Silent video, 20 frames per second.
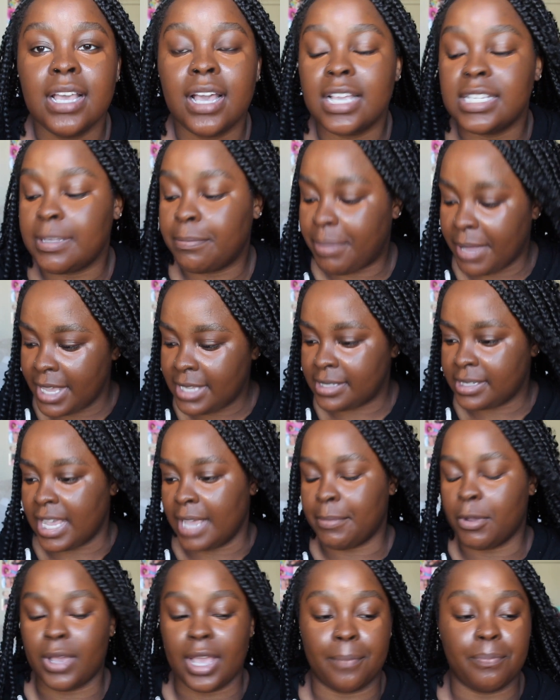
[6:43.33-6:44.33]
Because the base
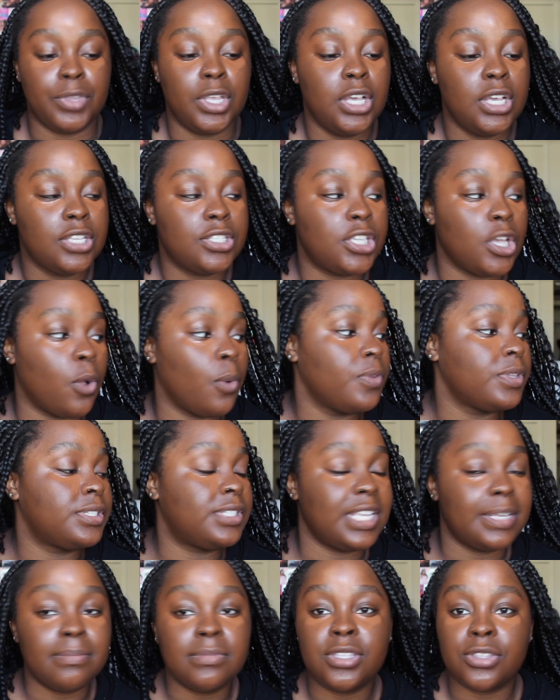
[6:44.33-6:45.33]
game, okay, so
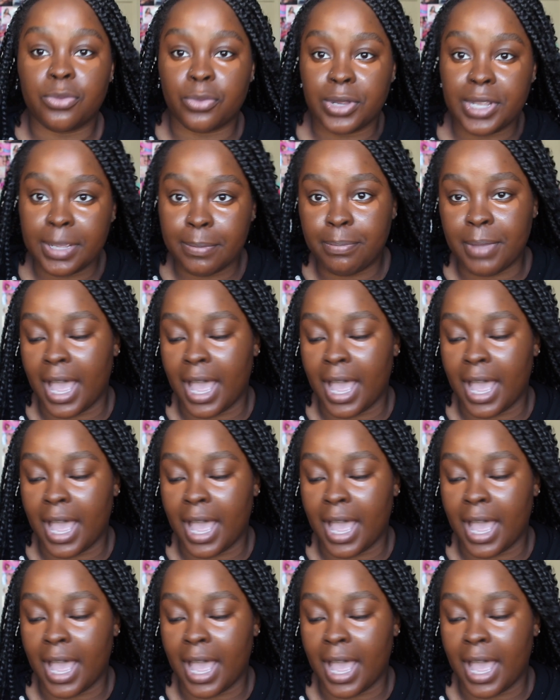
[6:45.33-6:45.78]
Sims 3,